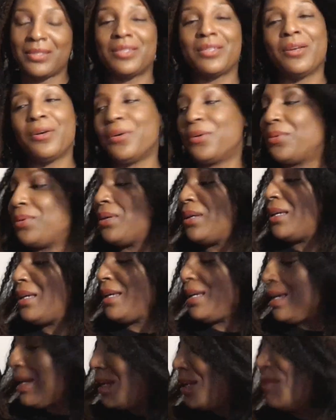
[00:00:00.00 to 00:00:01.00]
So
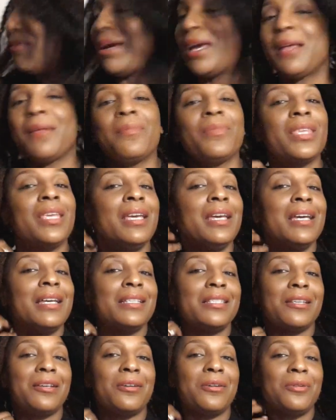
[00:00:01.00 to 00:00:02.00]
anyway,
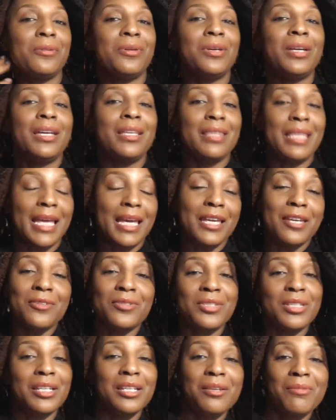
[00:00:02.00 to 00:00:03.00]
so thank
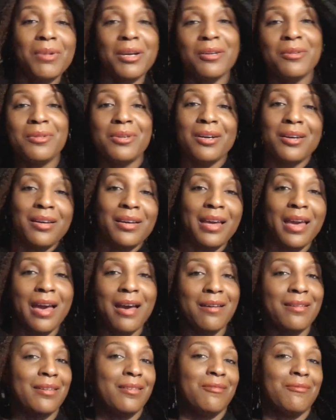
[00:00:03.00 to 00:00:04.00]
you to anyone who hung
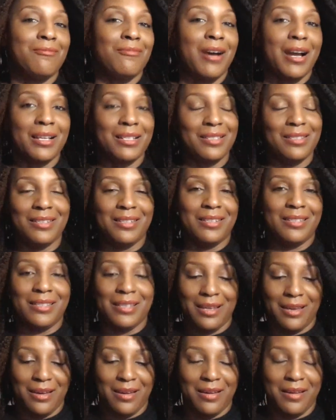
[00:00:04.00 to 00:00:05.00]
out and watched this
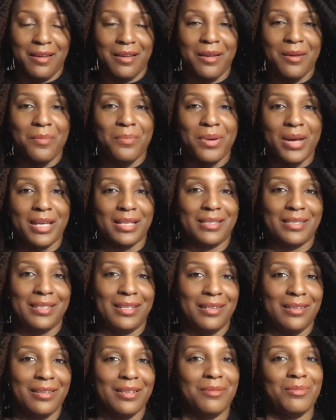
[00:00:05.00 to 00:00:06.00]
uh,
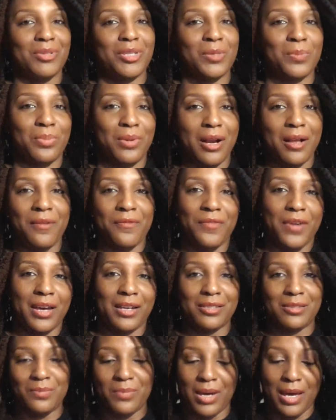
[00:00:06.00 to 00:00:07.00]
unboxing of the Sprout
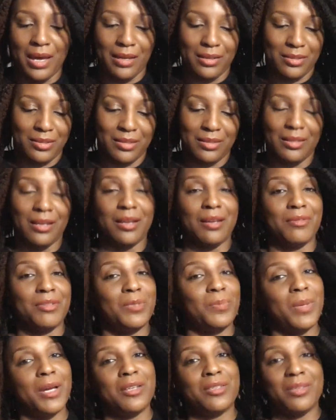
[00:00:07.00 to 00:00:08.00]
Box box uh,
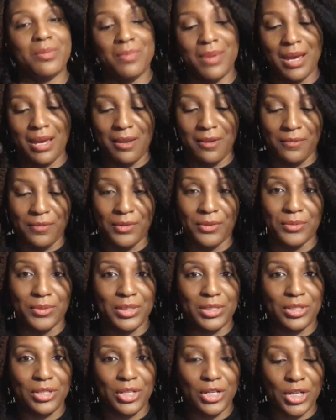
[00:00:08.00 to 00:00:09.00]
sponsored by
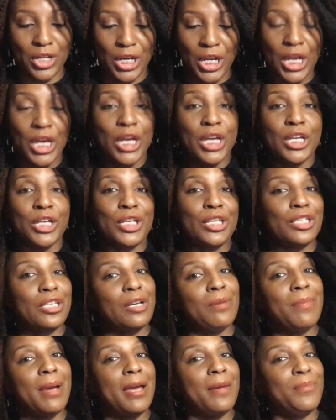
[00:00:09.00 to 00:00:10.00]
Influenster
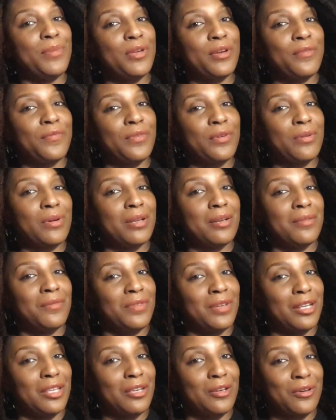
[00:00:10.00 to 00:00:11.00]
there might be a few other
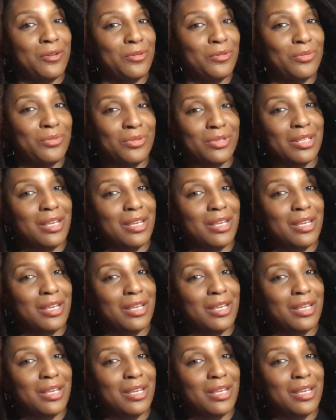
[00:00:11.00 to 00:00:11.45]
videos